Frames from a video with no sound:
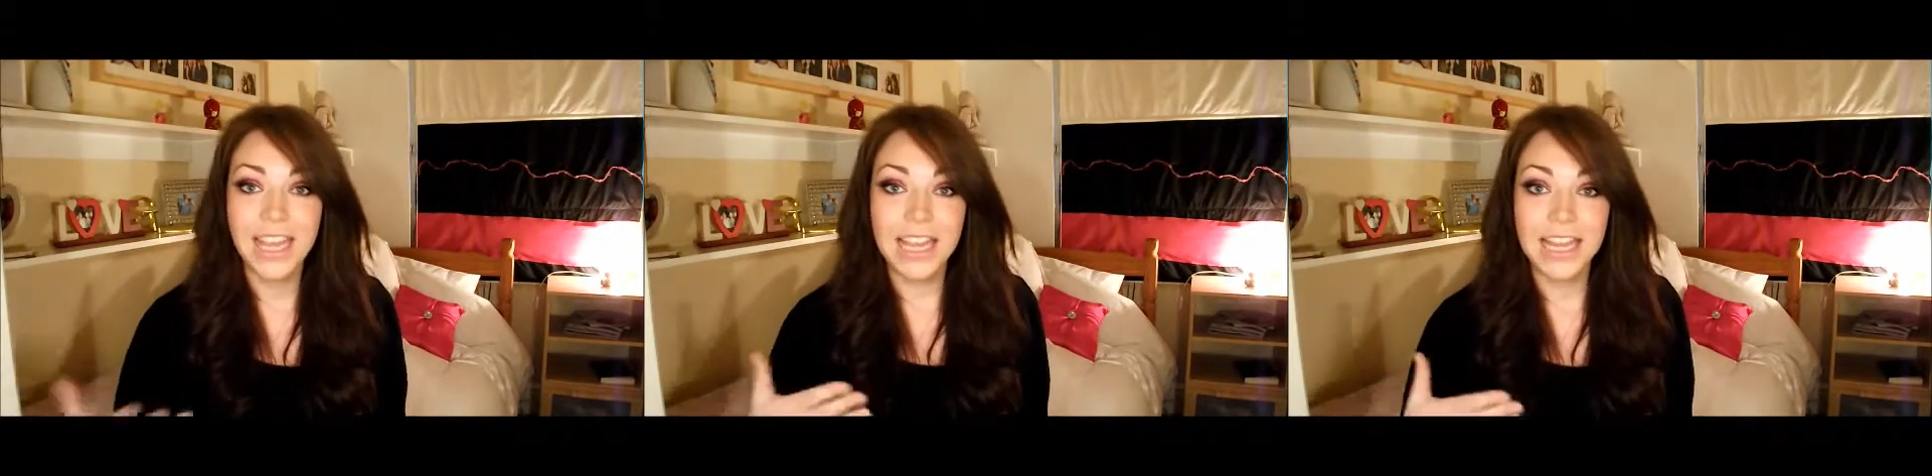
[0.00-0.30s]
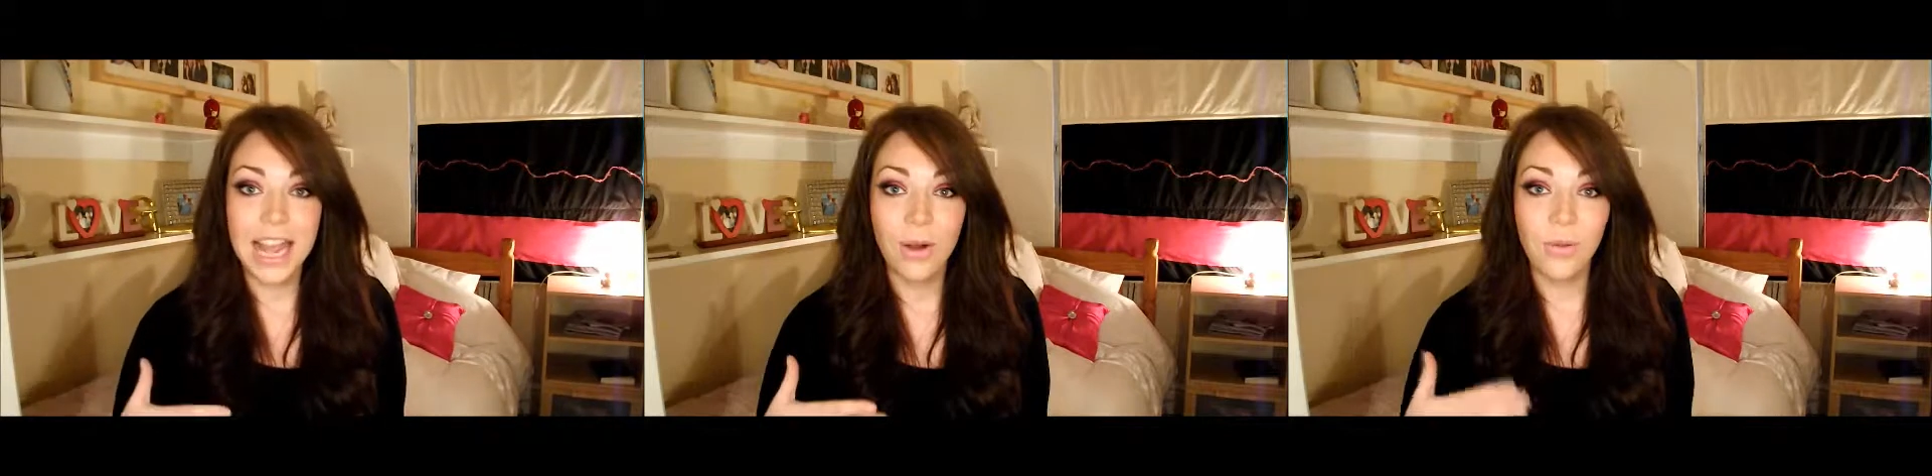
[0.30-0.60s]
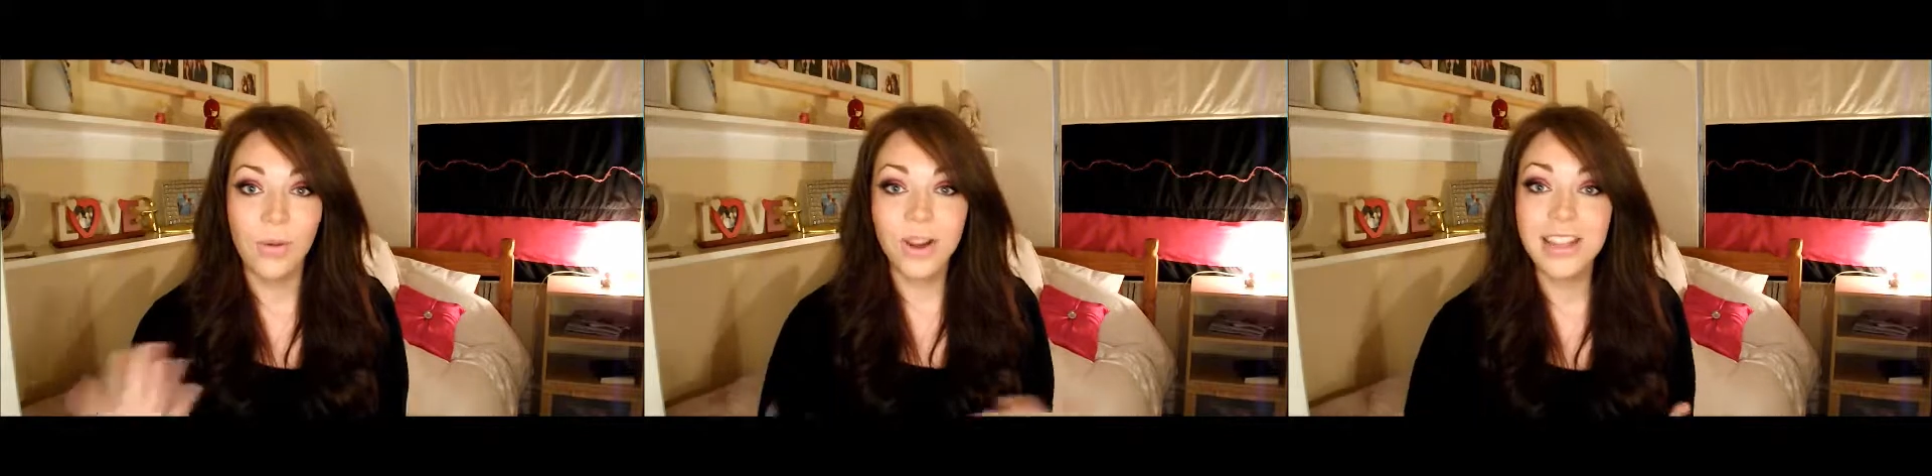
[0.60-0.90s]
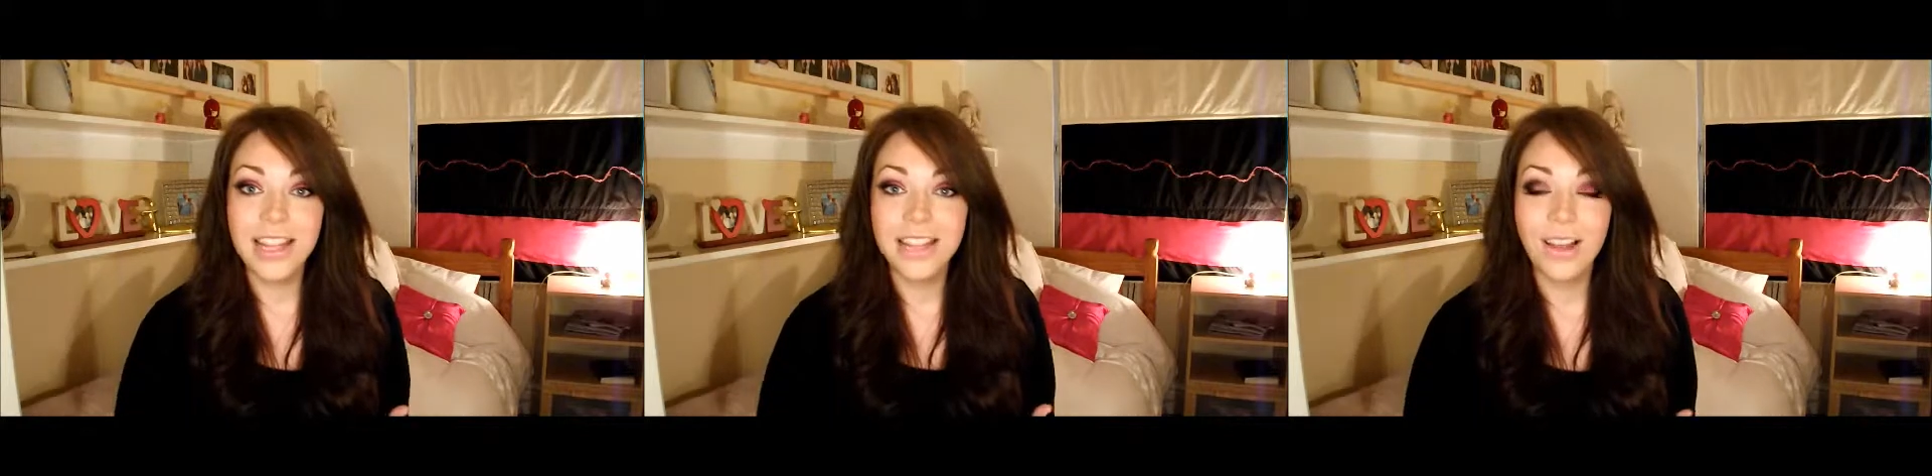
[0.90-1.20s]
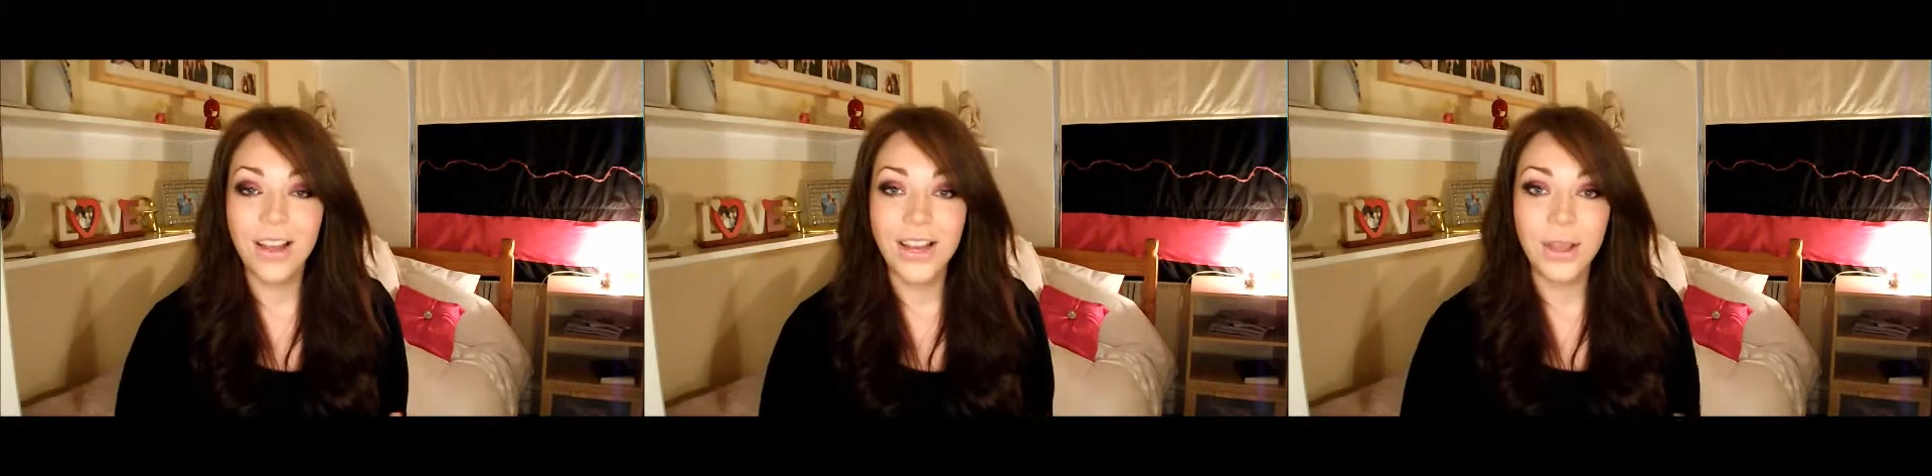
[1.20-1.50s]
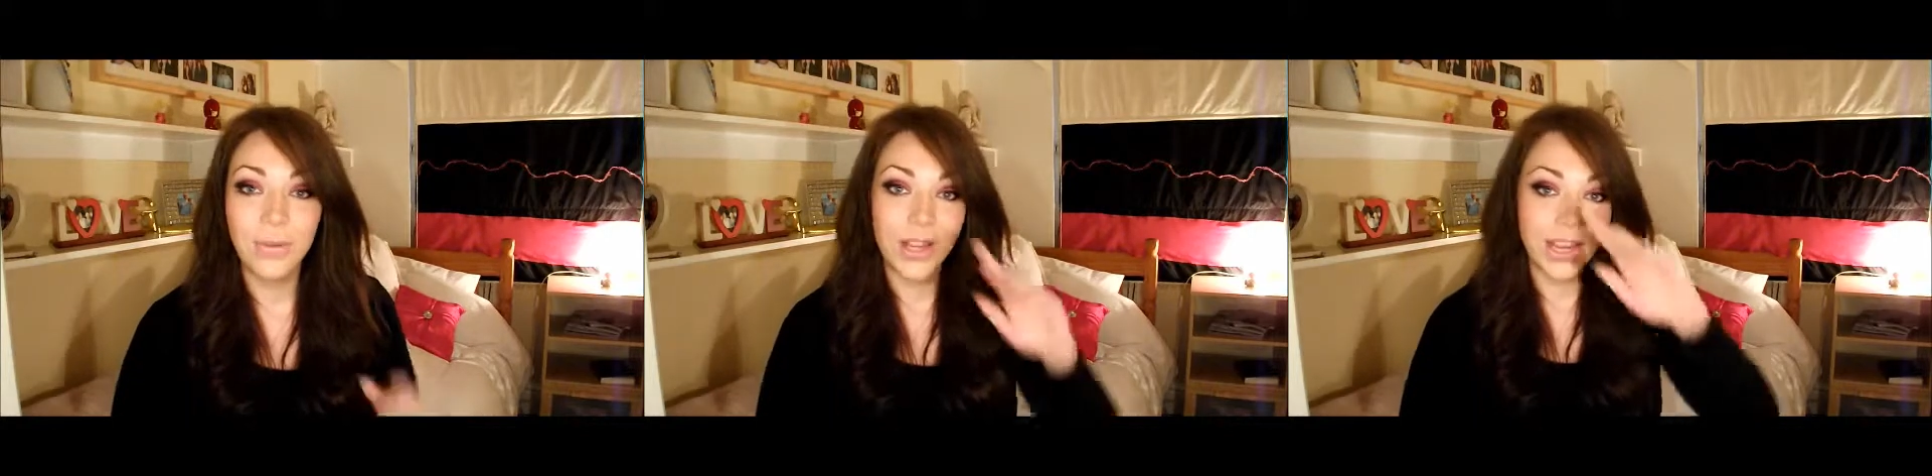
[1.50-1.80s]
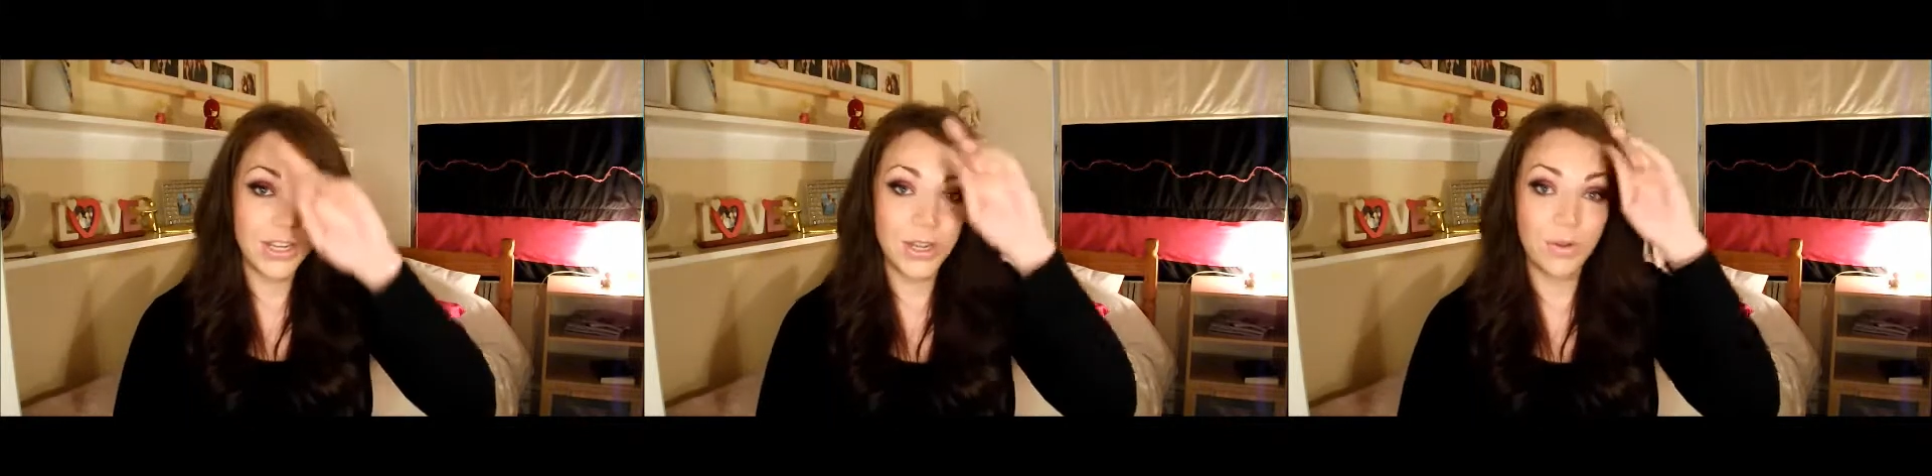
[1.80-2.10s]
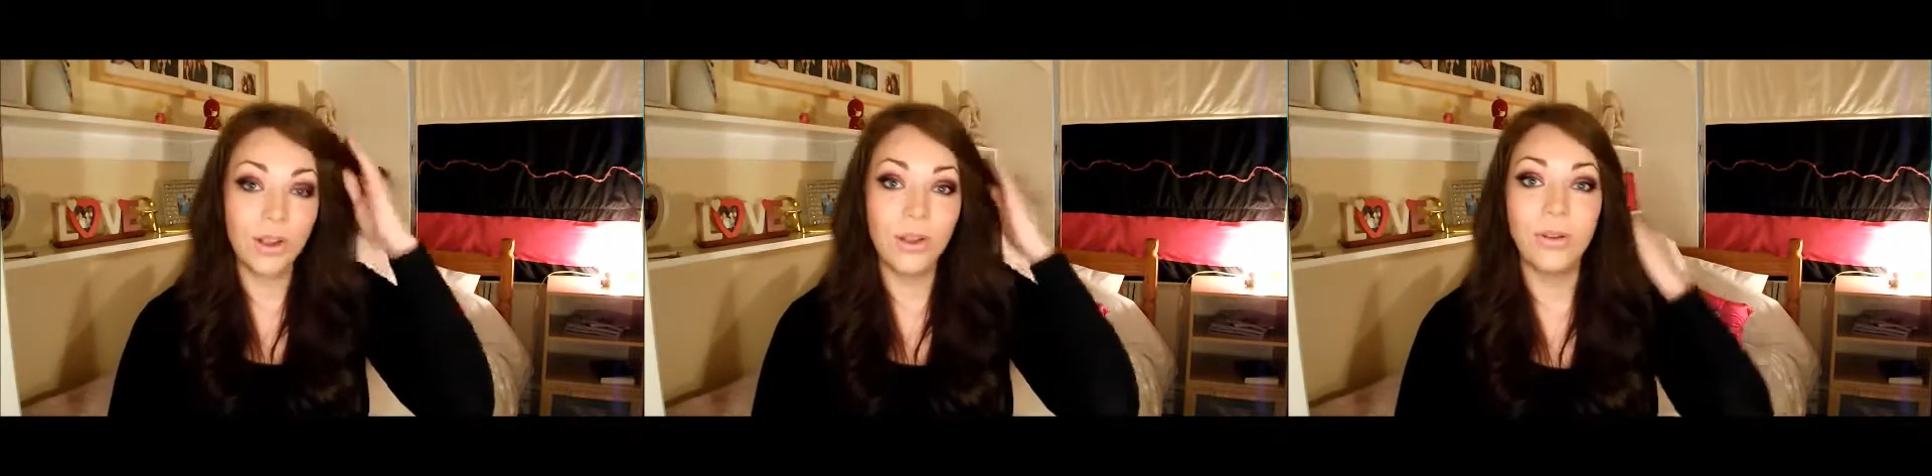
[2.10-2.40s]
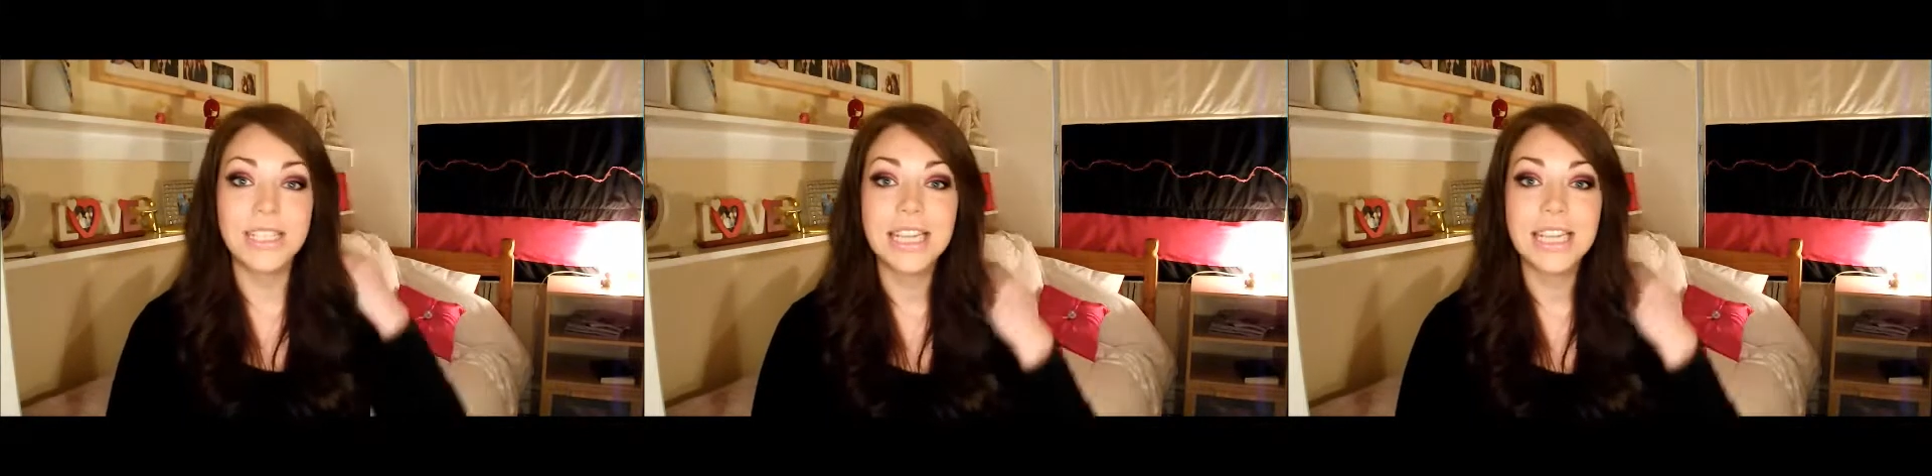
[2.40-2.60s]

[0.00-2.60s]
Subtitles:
Now, one thing that I know we do a lot